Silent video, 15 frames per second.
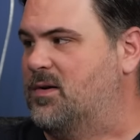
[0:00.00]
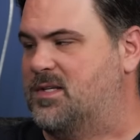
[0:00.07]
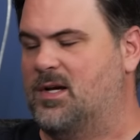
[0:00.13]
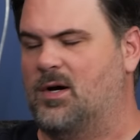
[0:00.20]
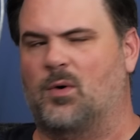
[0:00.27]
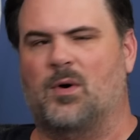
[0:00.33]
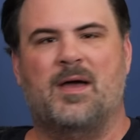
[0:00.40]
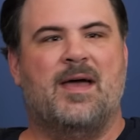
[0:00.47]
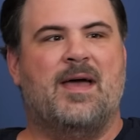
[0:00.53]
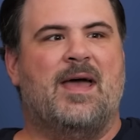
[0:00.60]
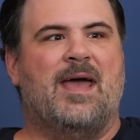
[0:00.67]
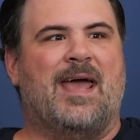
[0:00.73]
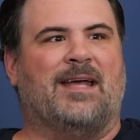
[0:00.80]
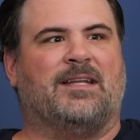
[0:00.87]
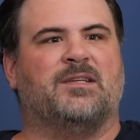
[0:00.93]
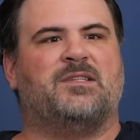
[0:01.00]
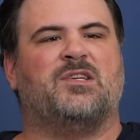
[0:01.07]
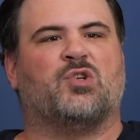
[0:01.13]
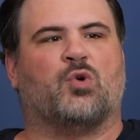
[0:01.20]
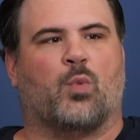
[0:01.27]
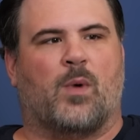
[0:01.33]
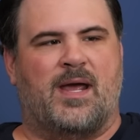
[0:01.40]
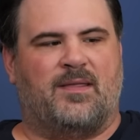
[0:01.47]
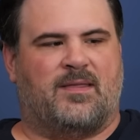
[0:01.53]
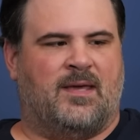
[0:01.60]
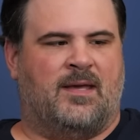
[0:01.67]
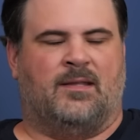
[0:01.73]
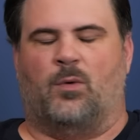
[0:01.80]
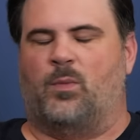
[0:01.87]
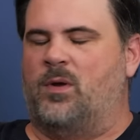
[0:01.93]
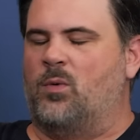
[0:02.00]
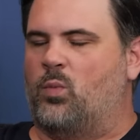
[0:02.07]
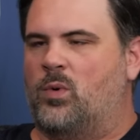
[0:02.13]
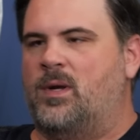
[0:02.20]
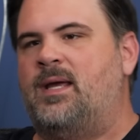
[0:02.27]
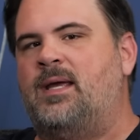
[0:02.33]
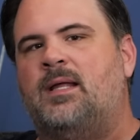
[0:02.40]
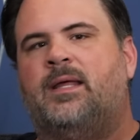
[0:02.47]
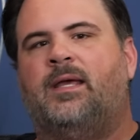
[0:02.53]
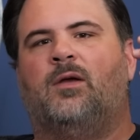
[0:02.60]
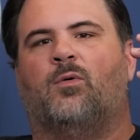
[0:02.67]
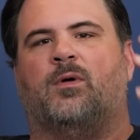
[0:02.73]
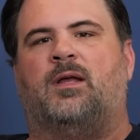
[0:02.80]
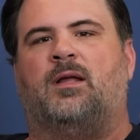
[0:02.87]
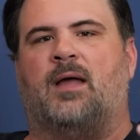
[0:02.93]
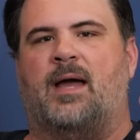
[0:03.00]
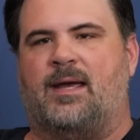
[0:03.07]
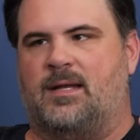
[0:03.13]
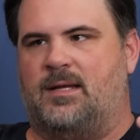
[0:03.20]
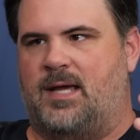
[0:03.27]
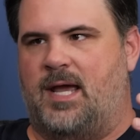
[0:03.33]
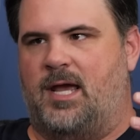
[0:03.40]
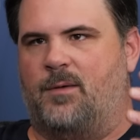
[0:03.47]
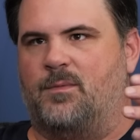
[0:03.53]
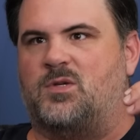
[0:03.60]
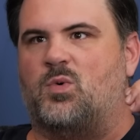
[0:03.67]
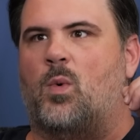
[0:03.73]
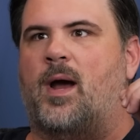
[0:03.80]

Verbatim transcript: So it does this great thing that we really, really like in games yes.